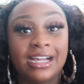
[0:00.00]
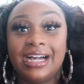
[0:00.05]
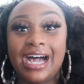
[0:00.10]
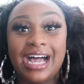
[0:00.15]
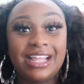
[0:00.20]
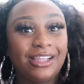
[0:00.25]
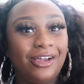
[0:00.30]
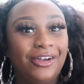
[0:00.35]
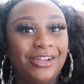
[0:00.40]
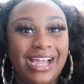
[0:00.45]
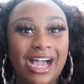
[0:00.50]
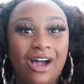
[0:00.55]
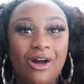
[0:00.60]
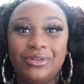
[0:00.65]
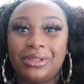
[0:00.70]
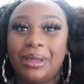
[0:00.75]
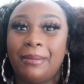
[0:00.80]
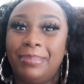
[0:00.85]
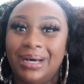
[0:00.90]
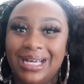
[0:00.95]
I know y'all
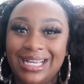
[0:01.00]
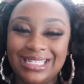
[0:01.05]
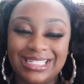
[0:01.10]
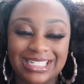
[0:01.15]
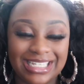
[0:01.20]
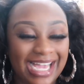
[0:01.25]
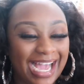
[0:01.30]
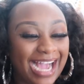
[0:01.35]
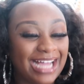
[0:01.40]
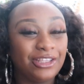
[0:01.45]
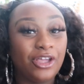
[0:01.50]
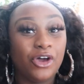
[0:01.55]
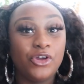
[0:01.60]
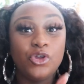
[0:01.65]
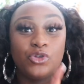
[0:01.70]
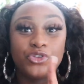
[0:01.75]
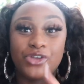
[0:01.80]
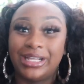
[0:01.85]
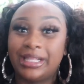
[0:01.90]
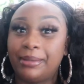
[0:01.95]
on a budget. I know
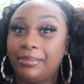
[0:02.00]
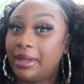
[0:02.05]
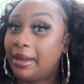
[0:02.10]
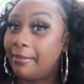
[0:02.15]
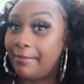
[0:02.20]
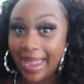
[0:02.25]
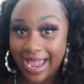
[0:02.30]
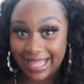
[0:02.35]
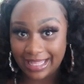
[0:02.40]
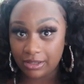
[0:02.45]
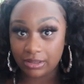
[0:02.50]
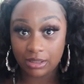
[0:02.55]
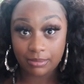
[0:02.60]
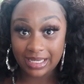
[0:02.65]
you trying to be a baddie on a